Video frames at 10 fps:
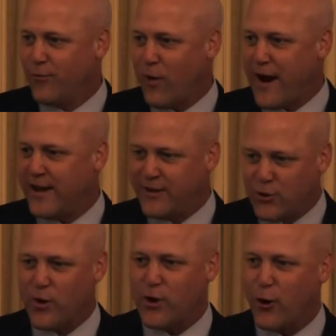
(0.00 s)
right,
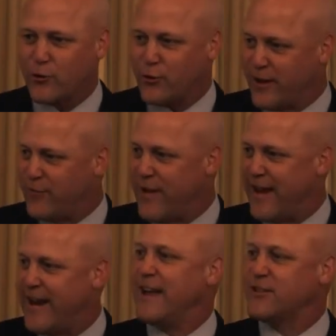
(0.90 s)
into a cultural
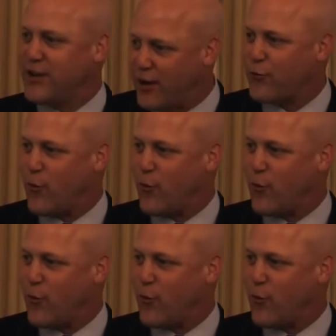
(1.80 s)
event has enough